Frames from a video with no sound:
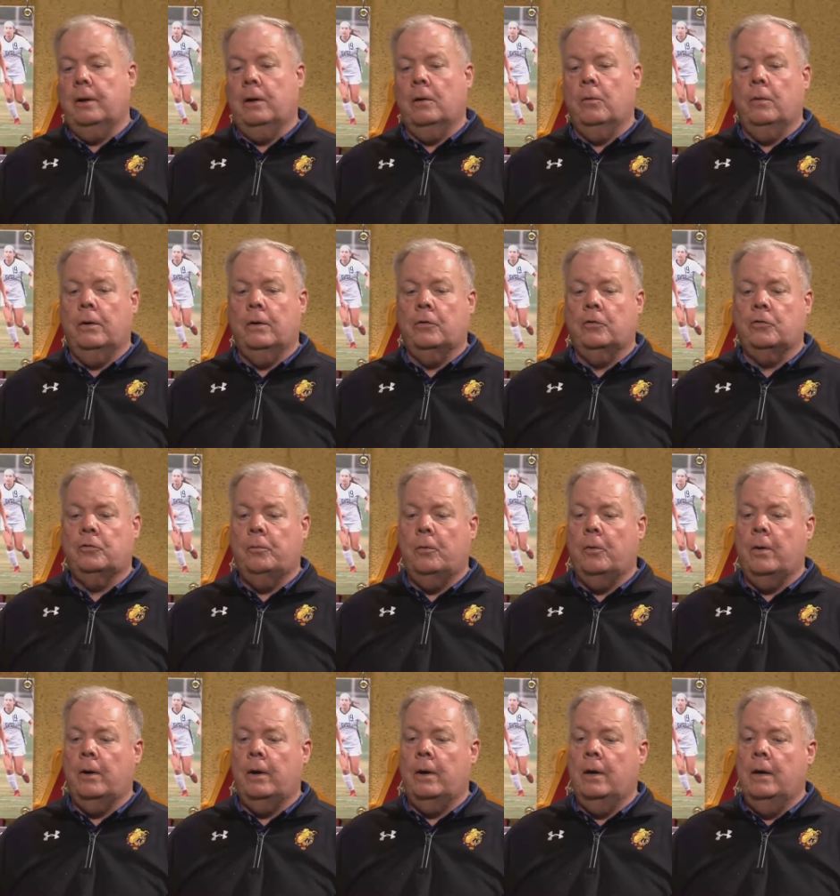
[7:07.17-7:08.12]
a winter
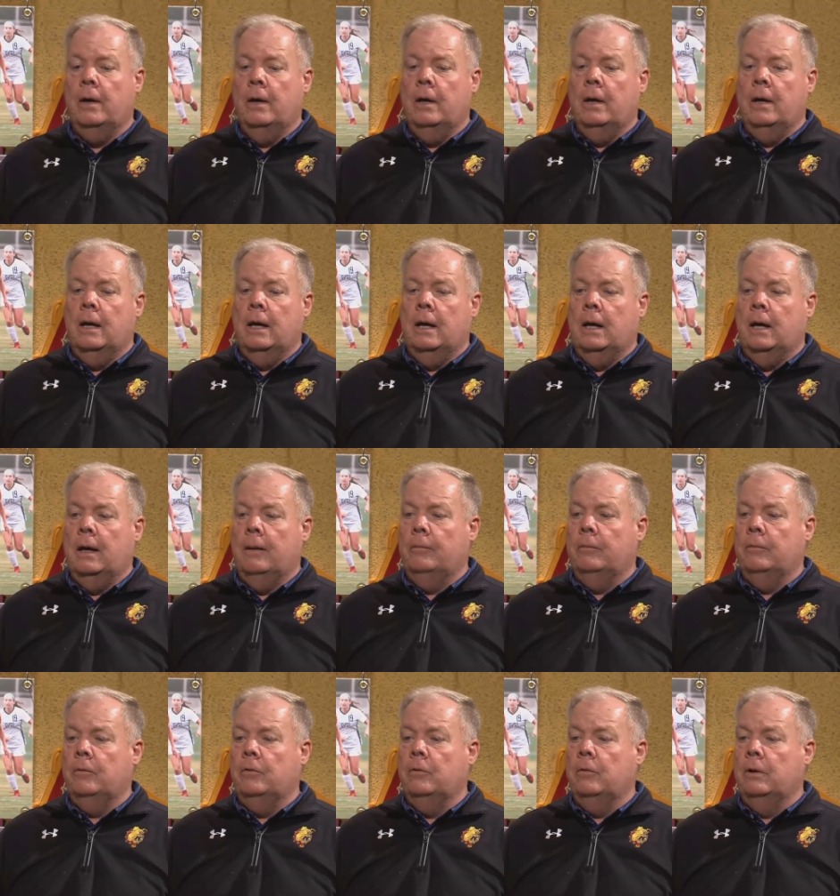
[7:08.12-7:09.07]
sport, um,
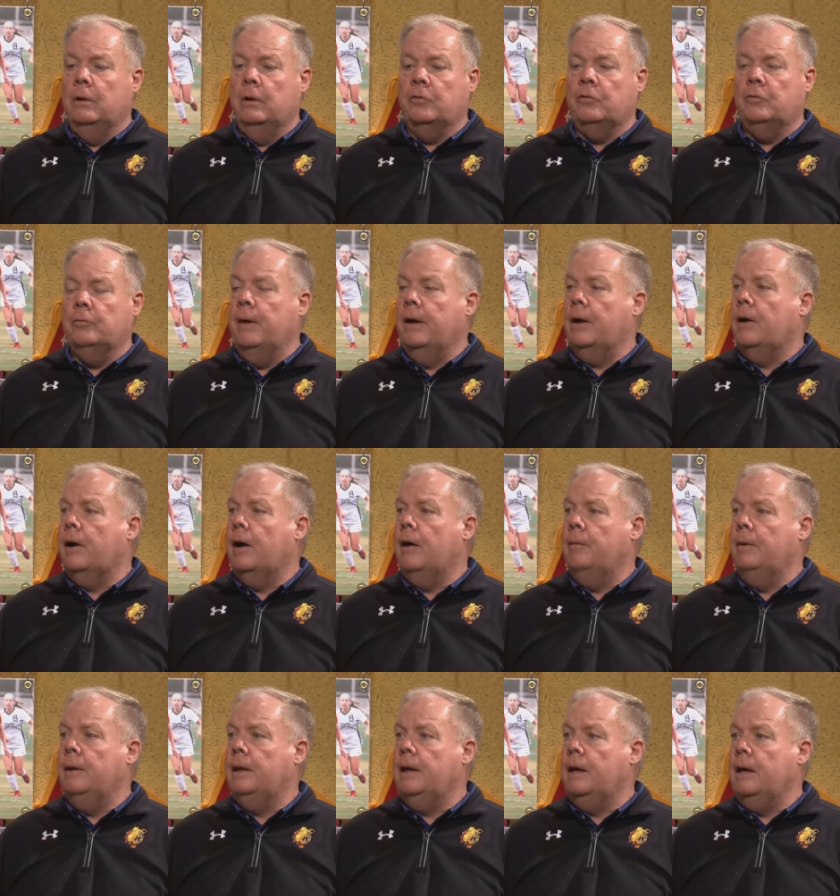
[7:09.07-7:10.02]
doesn't matter how
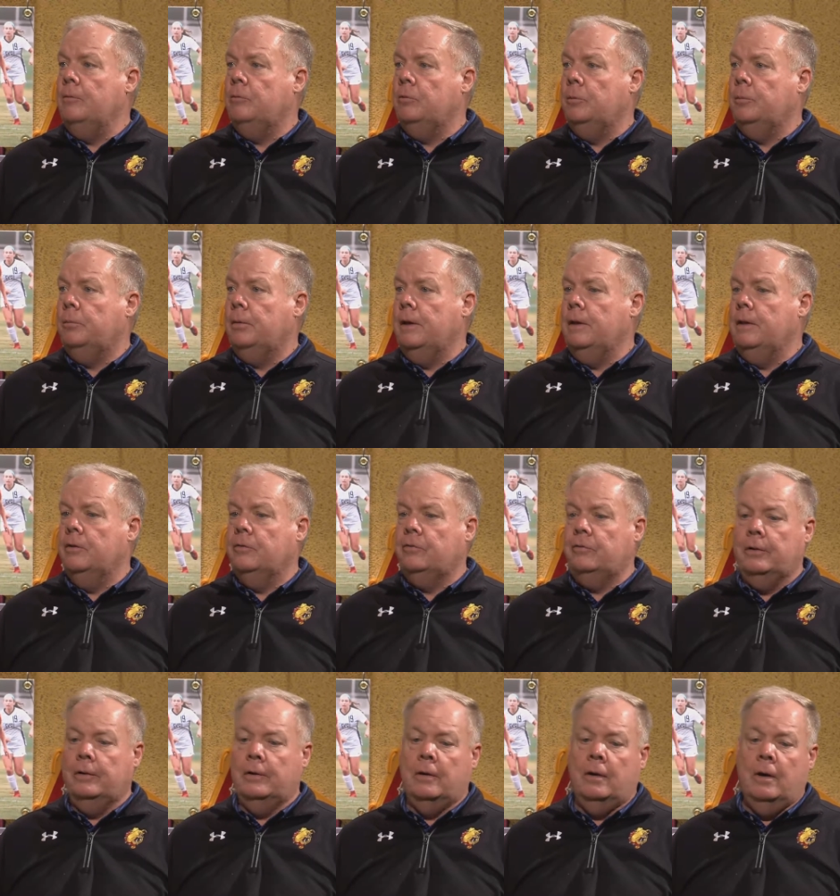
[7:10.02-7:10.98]
many games we play this
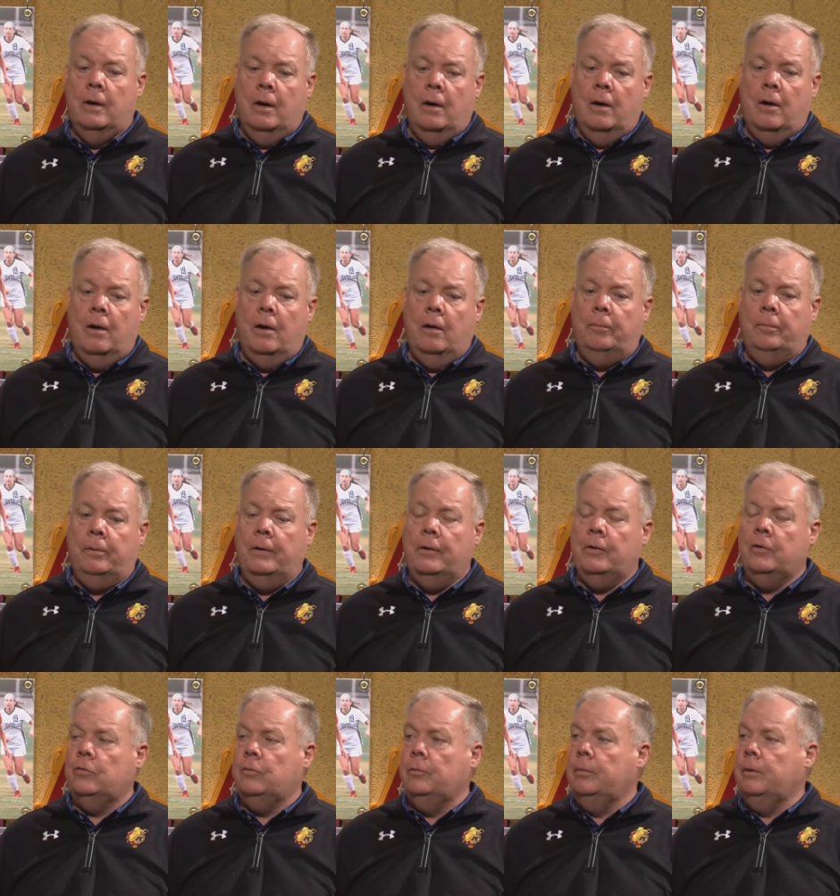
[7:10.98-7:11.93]
year, all
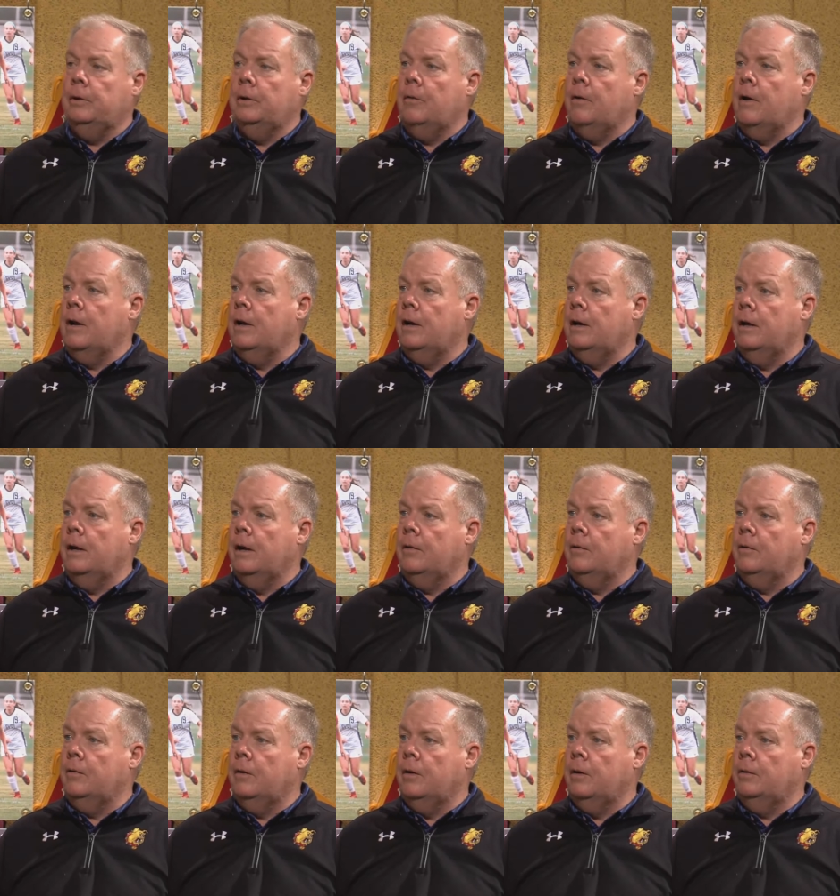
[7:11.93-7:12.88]
players will be granted
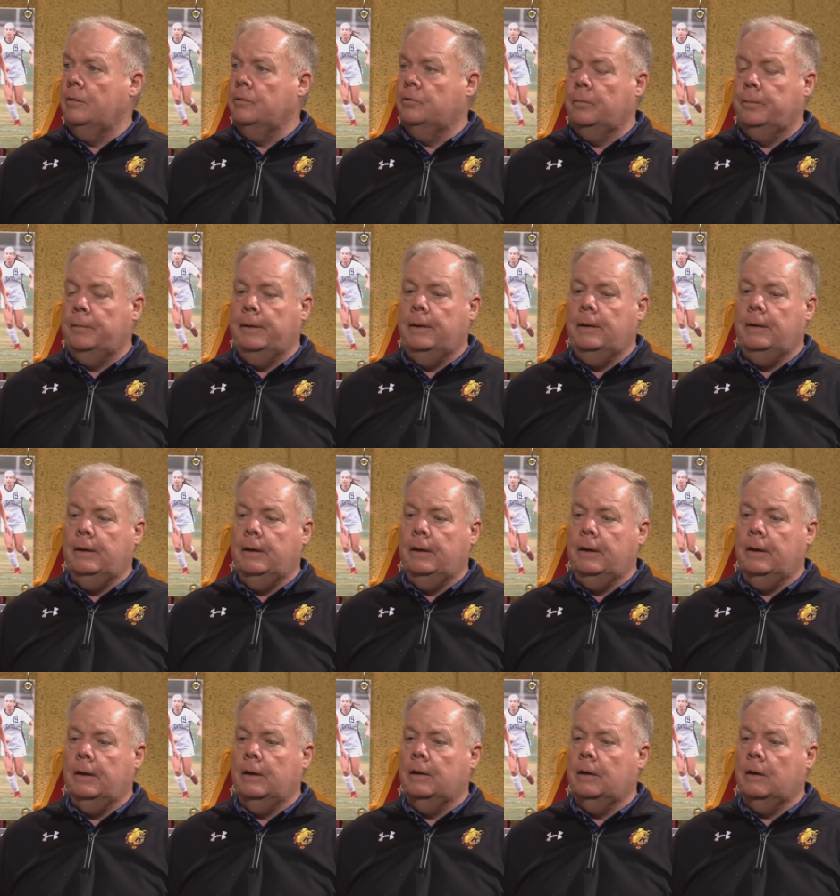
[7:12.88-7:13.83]
another year
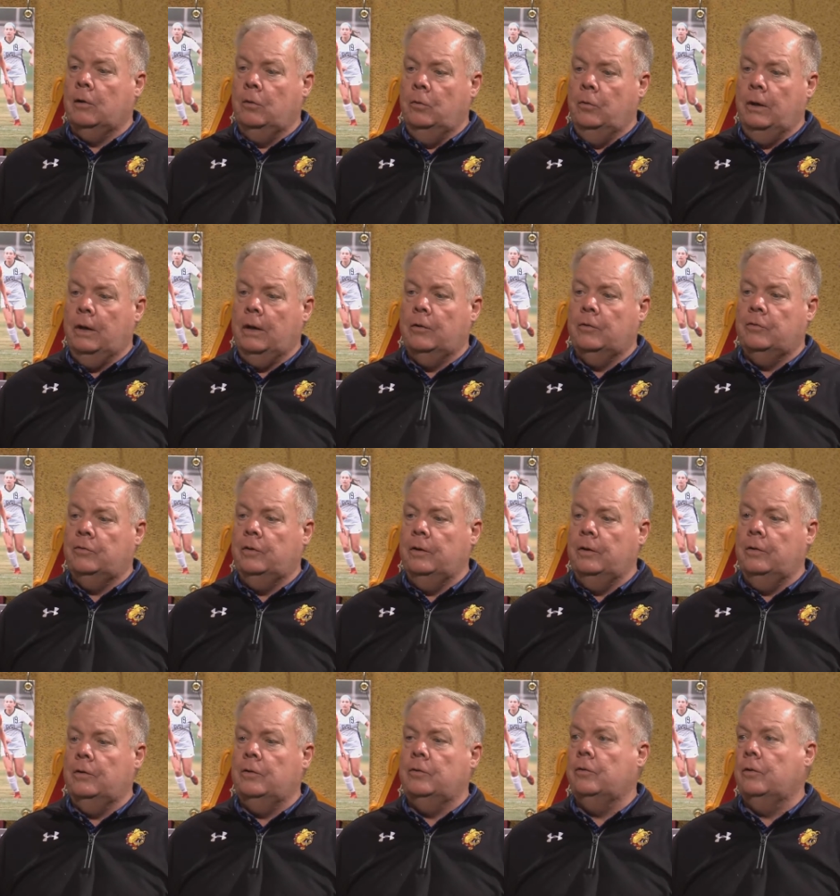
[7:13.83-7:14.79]
eligibility, including our
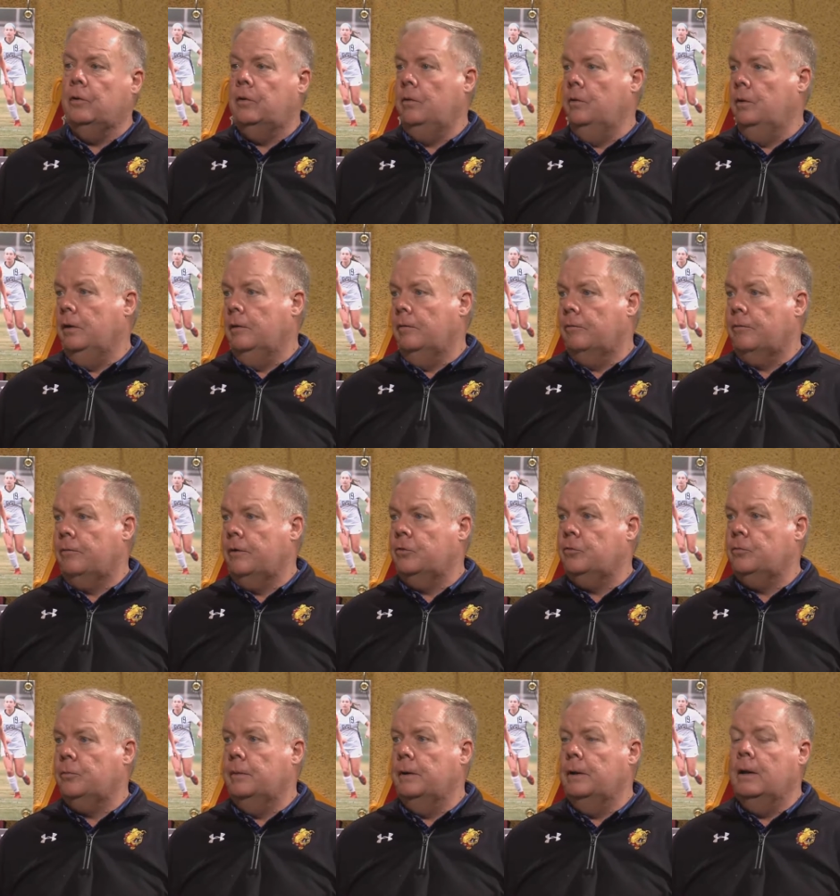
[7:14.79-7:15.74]
seniors, including the
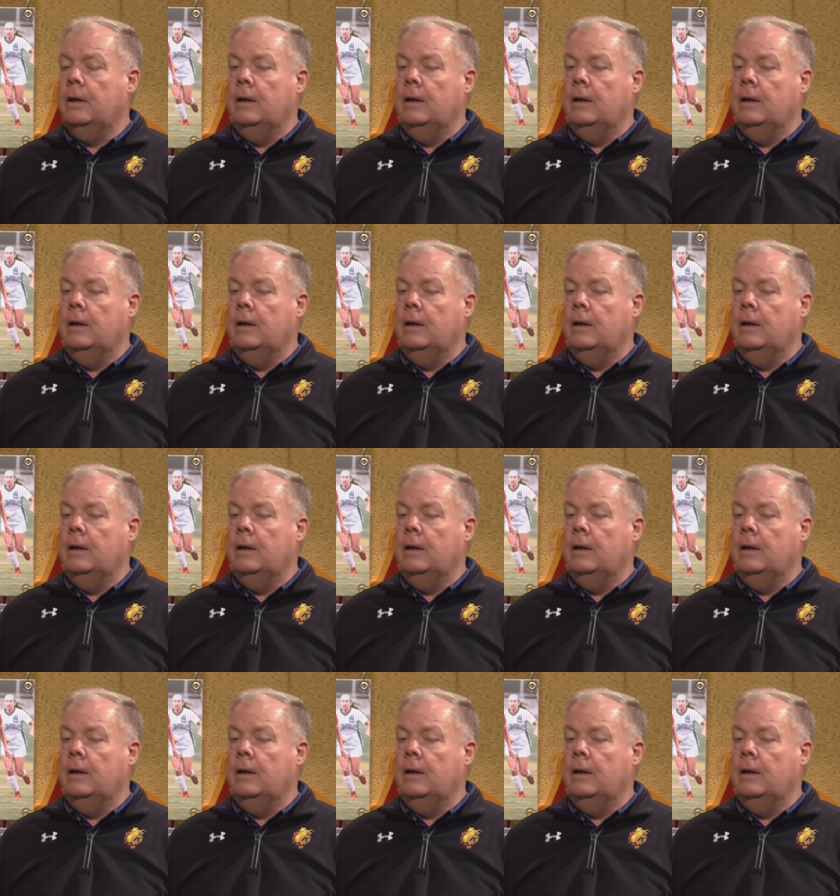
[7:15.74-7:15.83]
freshmen.